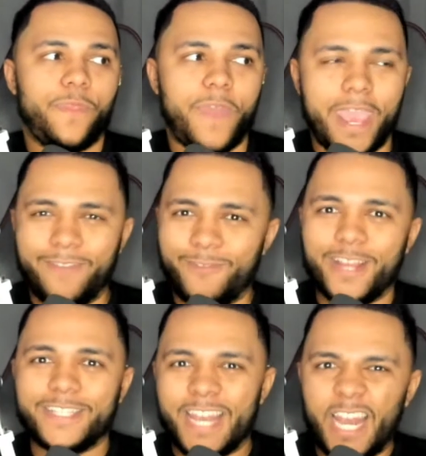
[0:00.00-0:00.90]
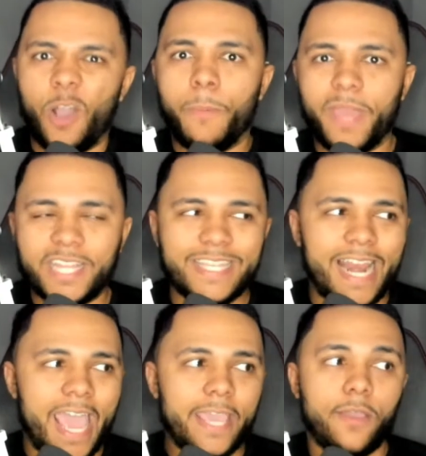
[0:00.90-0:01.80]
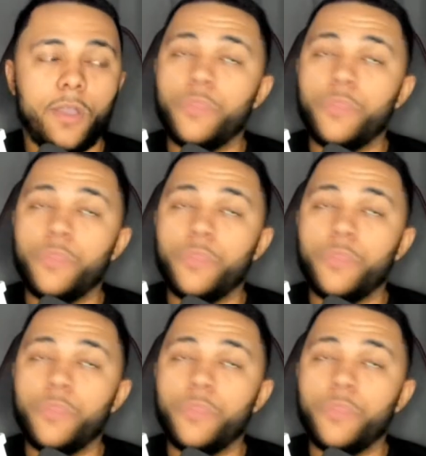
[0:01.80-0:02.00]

There is a little bit of delay